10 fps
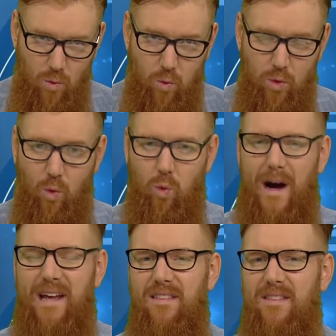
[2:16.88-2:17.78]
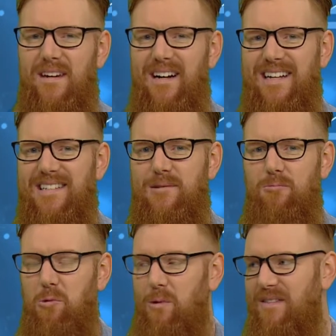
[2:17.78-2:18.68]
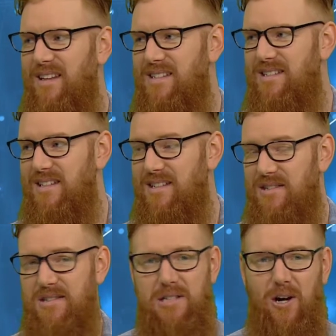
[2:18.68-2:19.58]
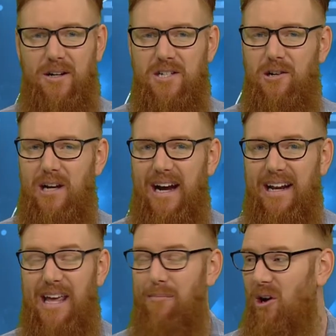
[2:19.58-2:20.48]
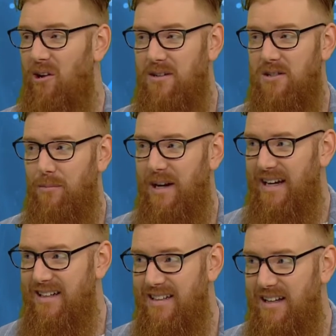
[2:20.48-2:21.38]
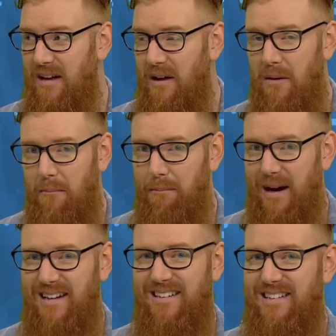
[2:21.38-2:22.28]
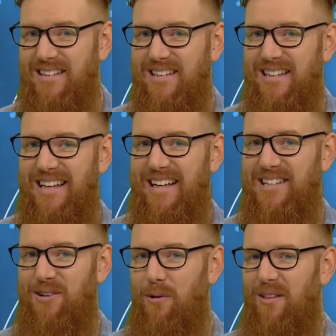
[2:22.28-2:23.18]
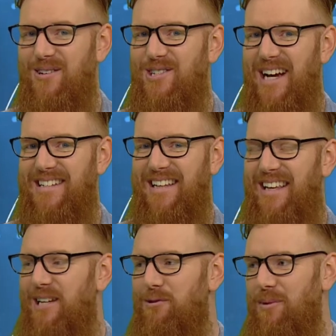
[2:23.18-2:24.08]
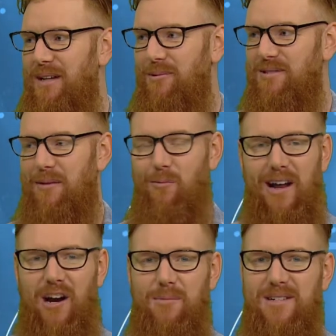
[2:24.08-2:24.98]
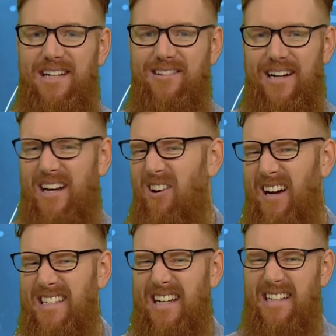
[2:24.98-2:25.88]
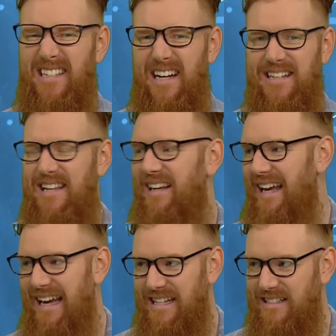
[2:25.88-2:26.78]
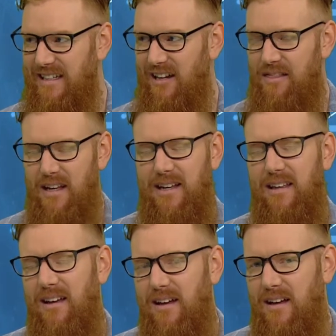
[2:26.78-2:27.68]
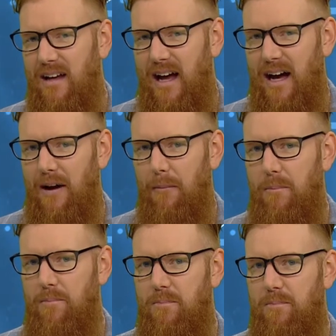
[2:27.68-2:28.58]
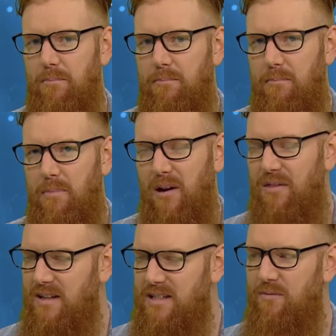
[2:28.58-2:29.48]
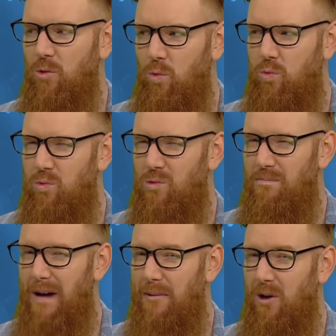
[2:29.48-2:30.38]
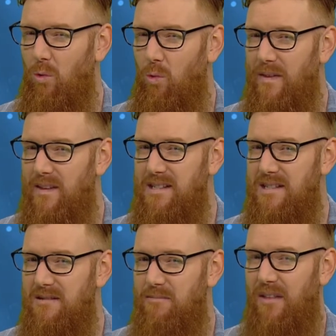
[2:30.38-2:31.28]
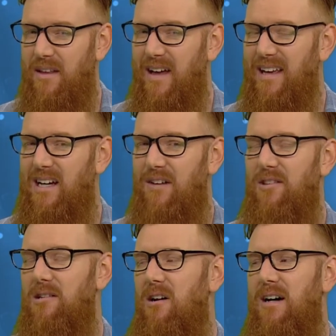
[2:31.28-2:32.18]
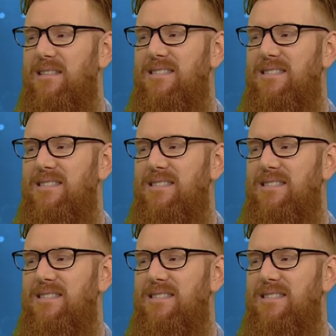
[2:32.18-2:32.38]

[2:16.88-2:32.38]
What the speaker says: the way that the Nuggets will win this is Jokic creating. He might not dominate, but he's got one of those Jason Kidd triple-doubles in him, 100%, like a 19, 10, and 10 easily, I think. But I think Denver will maybe not win this, but I think they cover the line.